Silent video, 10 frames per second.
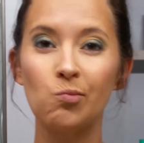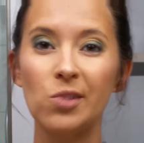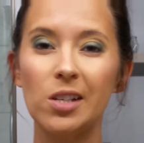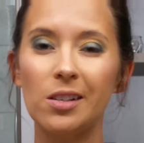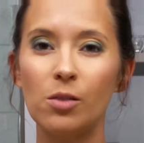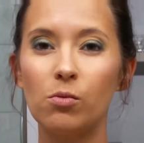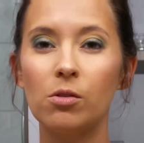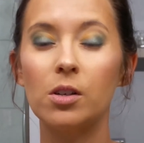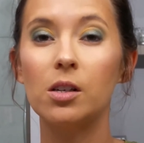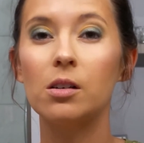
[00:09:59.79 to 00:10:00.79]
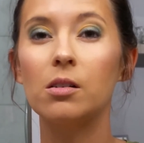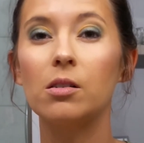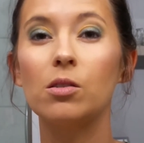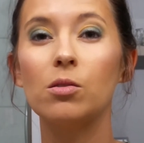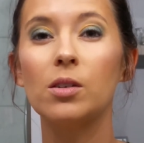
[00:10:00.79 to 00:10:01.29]
I think we'll
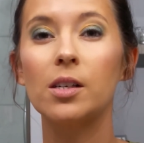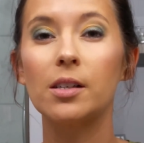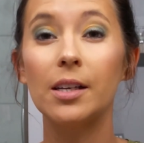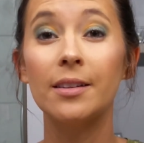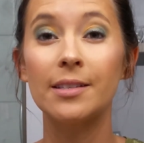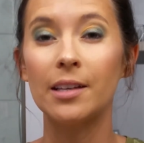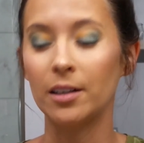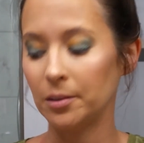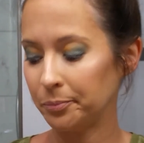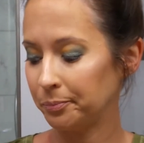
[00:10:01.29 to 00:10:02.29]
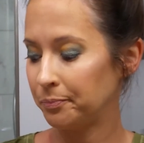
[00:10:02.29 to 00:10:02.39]
go in the center.